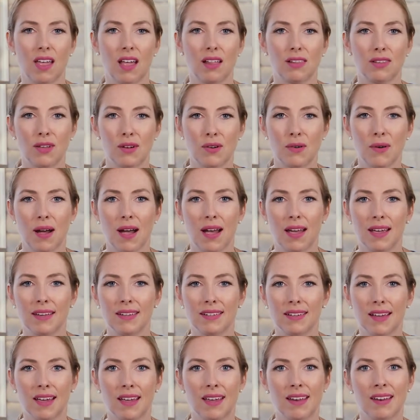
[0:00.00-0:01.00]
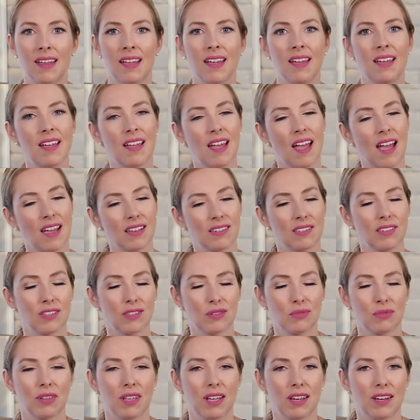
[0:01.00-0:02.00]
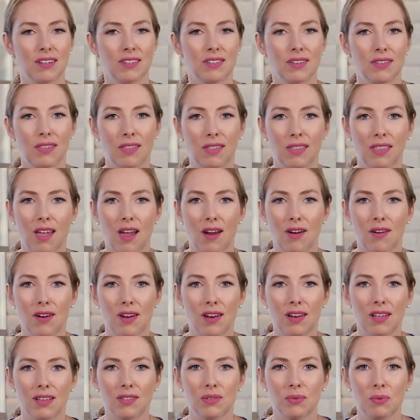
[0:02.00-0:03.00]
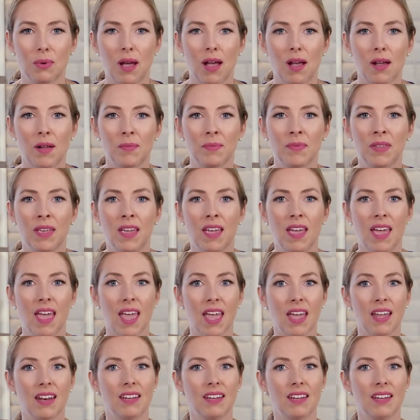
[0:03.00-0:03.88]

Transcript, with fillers: that low iodine as it's related to the thyroid as well, and